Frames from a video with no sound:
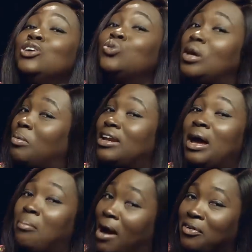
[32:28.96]
so anybody
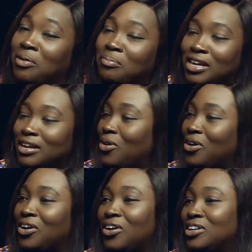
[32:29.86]
that marry me,
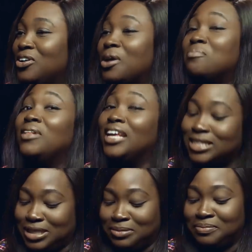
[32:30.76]
oh God, God
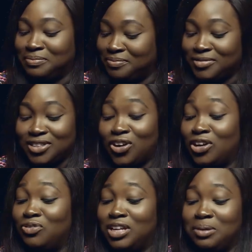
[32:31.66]
bless him.
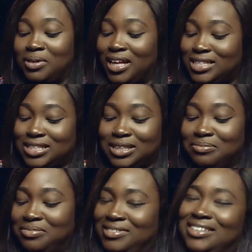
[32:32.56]
God really bless
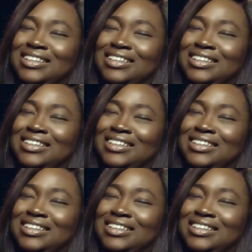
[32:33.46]
him.